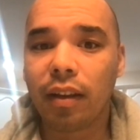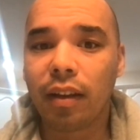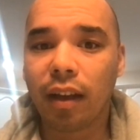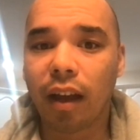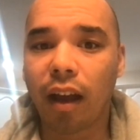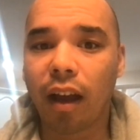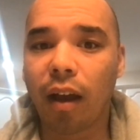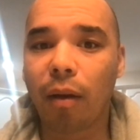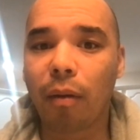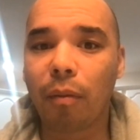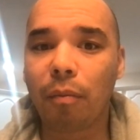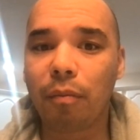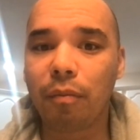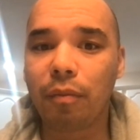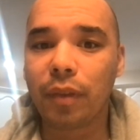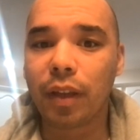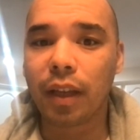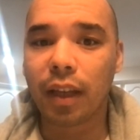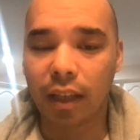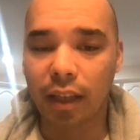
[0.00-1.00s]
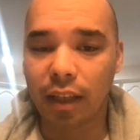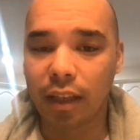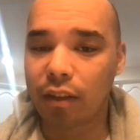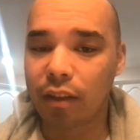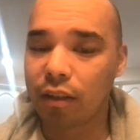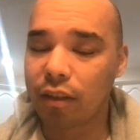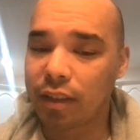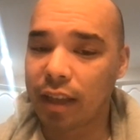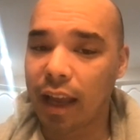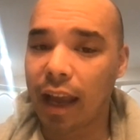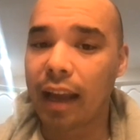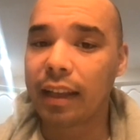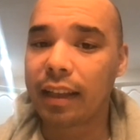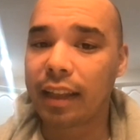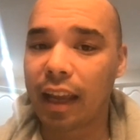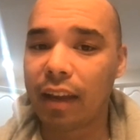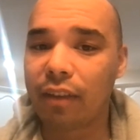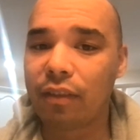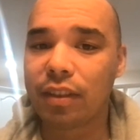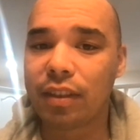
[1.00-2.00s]
Tank
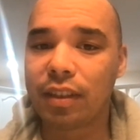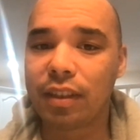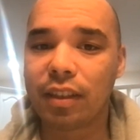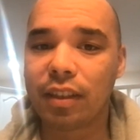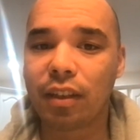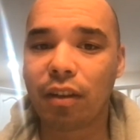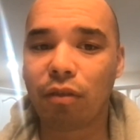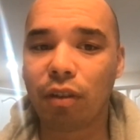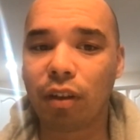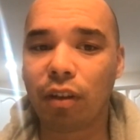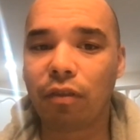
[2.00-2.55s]
Davis is in a real